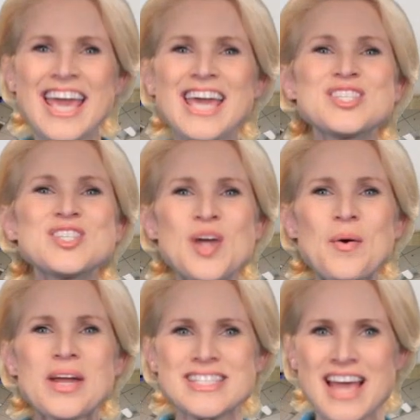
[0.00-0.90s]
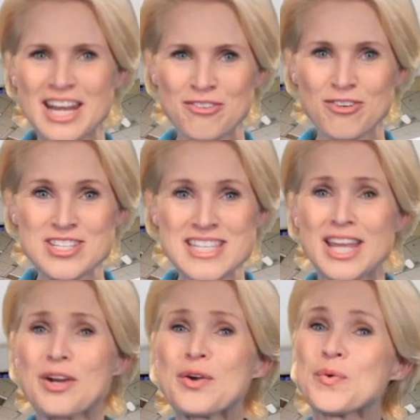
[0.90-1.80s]
It's so exciting for us to
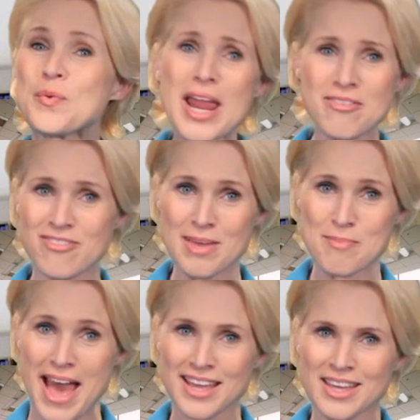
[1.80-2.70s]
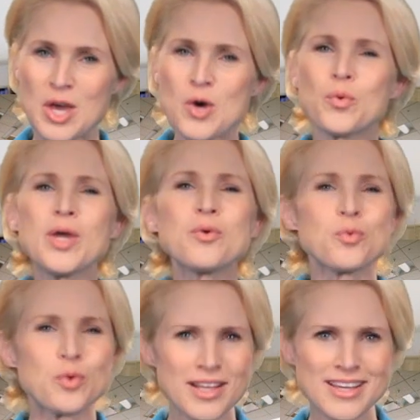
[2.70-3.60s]
hear great feedback. We
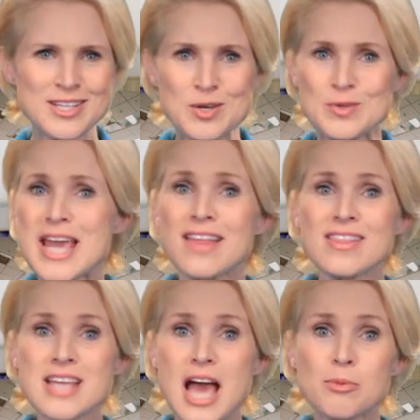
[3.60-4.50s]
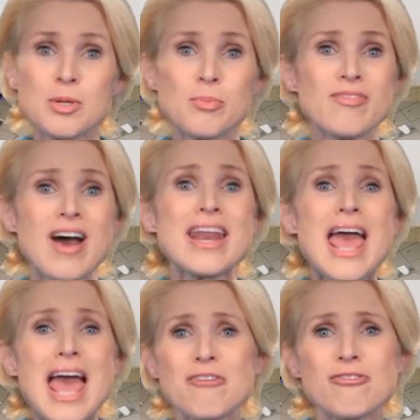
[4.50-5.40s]
really do take the time to
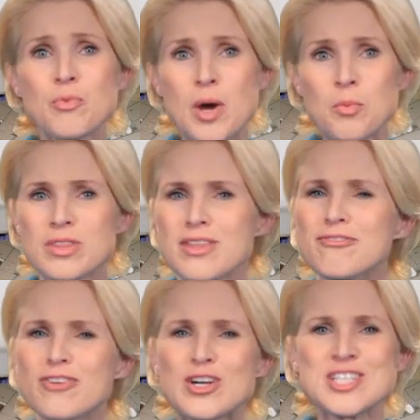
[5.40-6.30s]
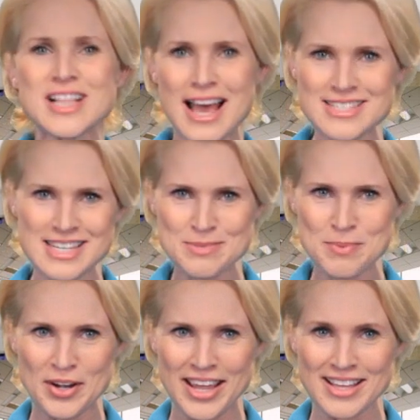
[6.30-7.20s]
provide everyone with a first-class
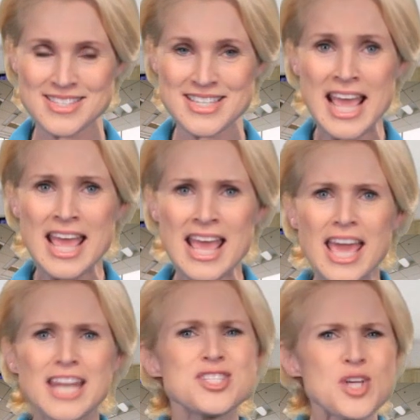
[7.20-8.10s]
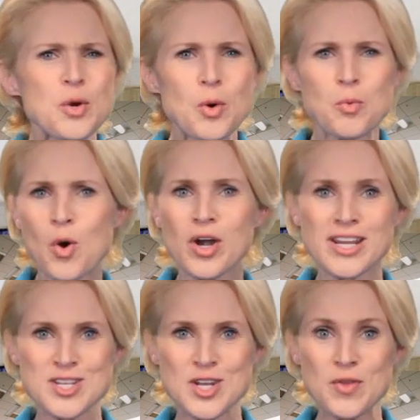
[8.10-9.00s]
experience. And it's so
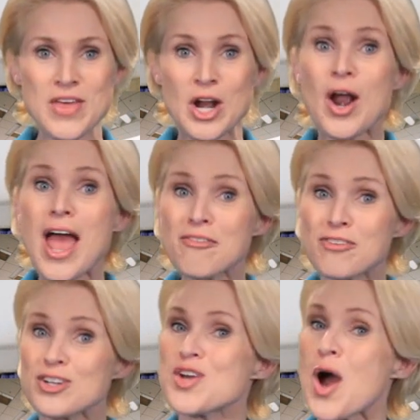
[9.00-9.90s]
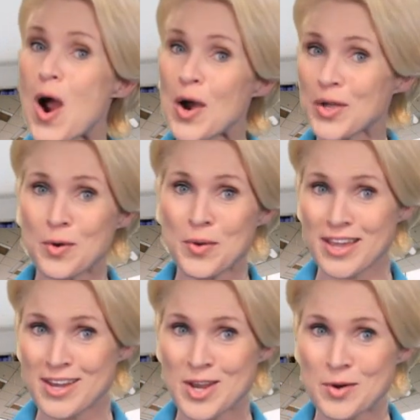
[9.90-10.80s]
rewarding to know that our efforts aren't
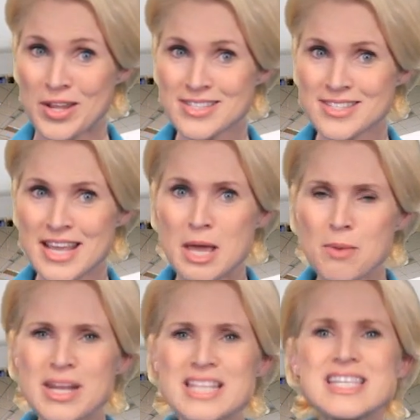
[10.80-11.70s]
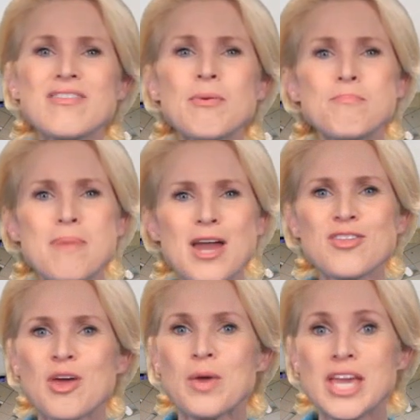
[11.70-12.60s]
going unnoticed. But it's even
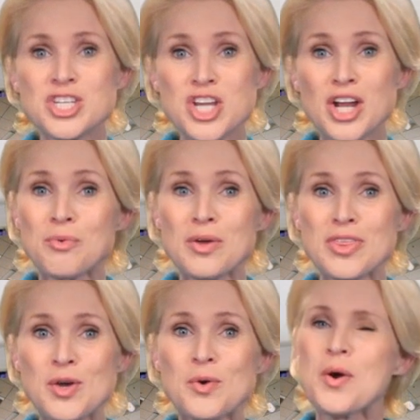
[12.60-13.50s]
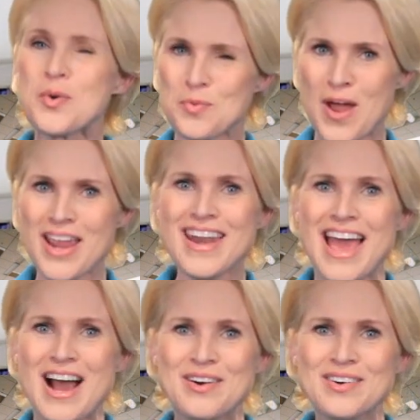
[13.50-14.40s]
better that we can share it with you right
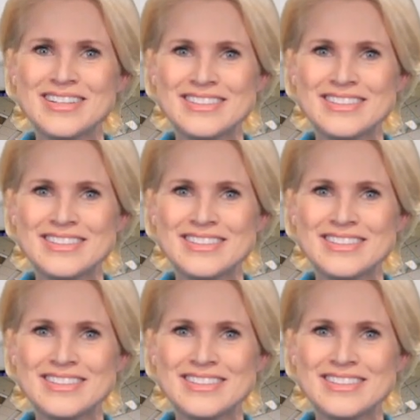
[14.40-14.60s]
now.